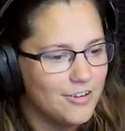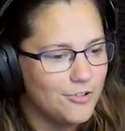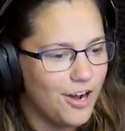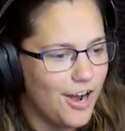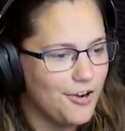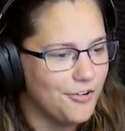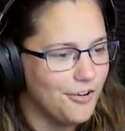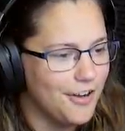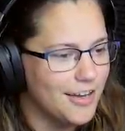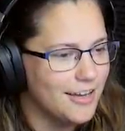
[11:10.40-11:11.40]
Am I, is
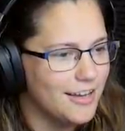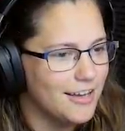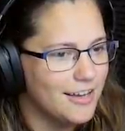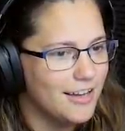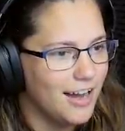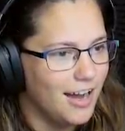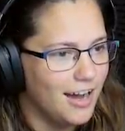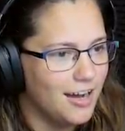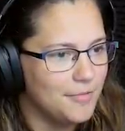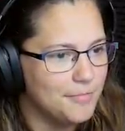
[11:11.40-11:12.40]
it a clubhouse?
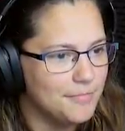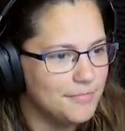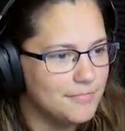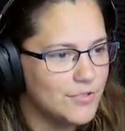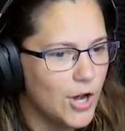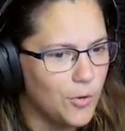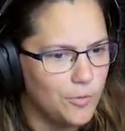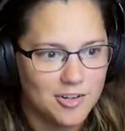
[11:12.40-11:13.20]
Um, no.